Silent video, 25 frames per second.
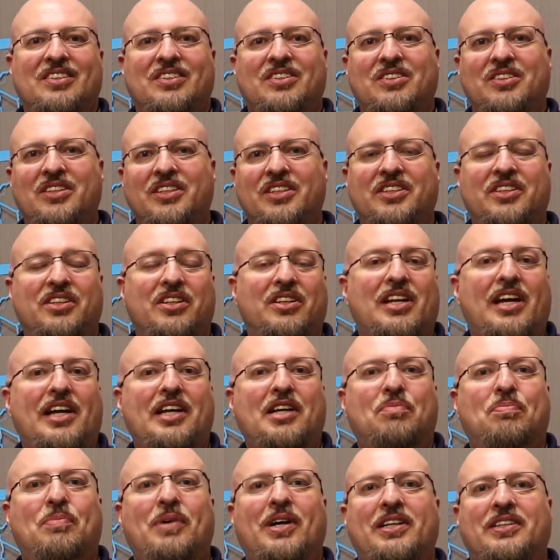Click the
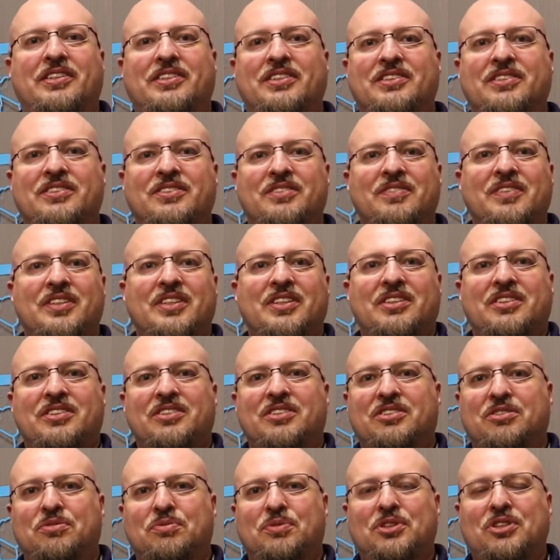like button,
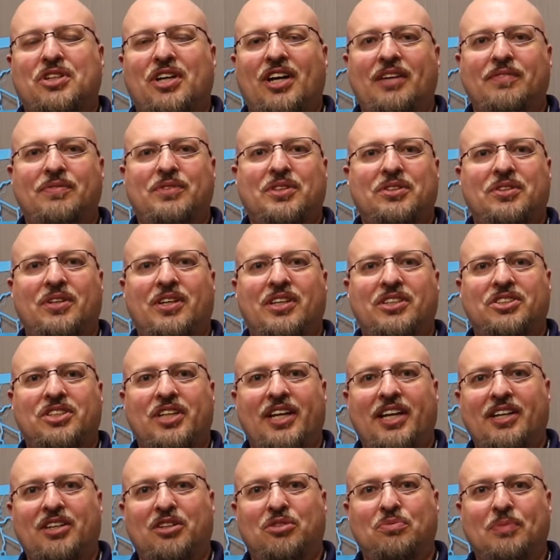subscribe to our
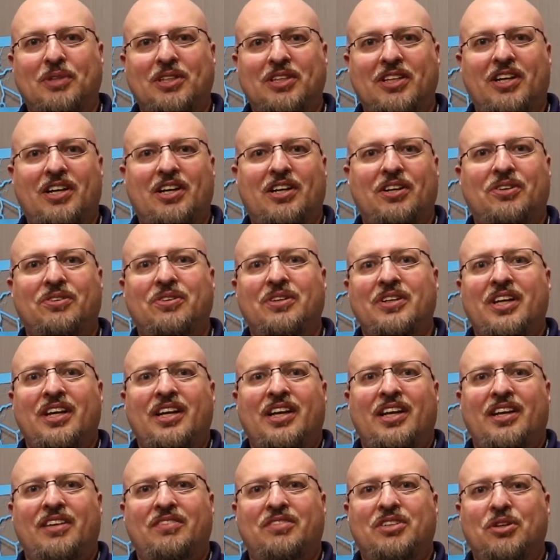channel below,
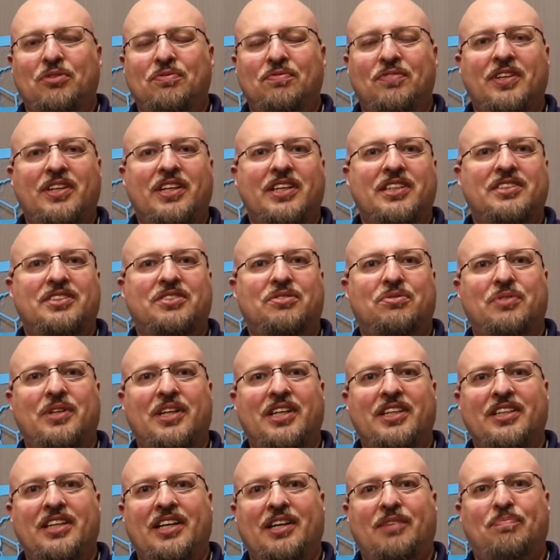and don't forget to
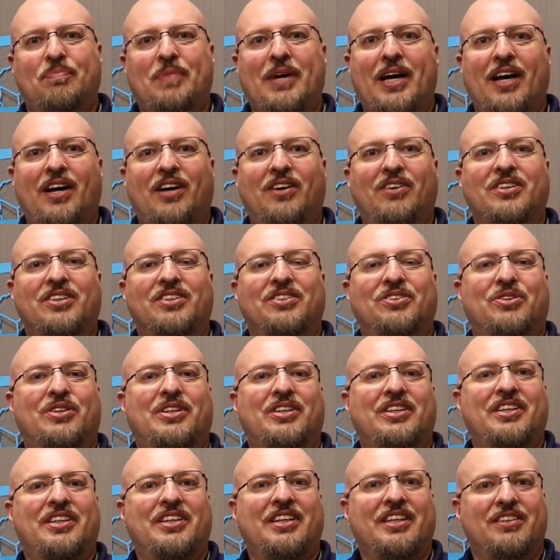ring that bell in
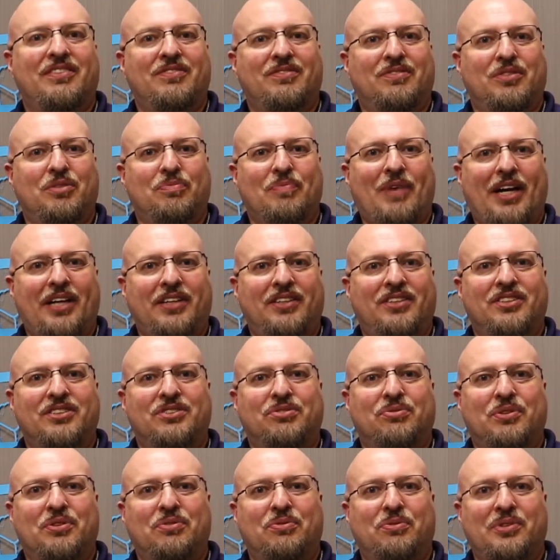order to get
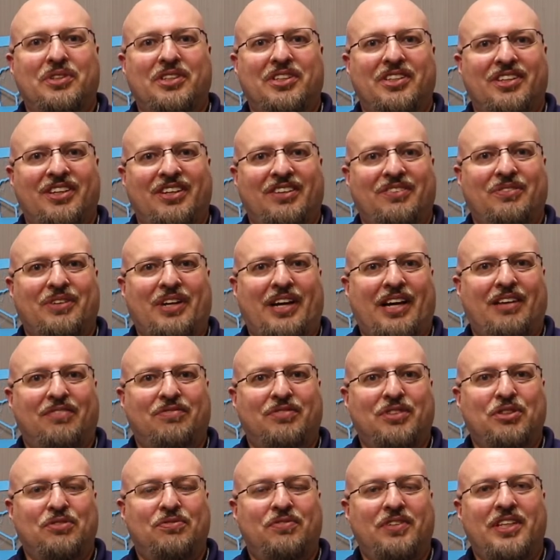reminders when we're, we
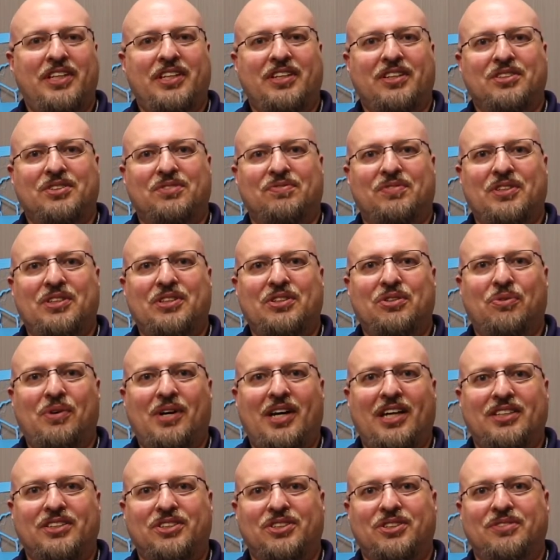have new videos for you to
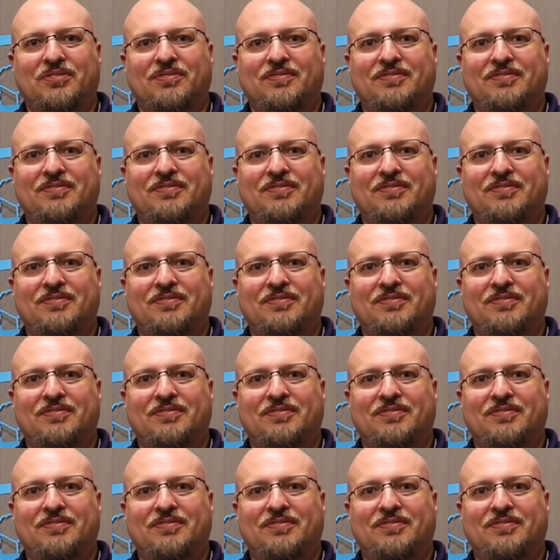watch.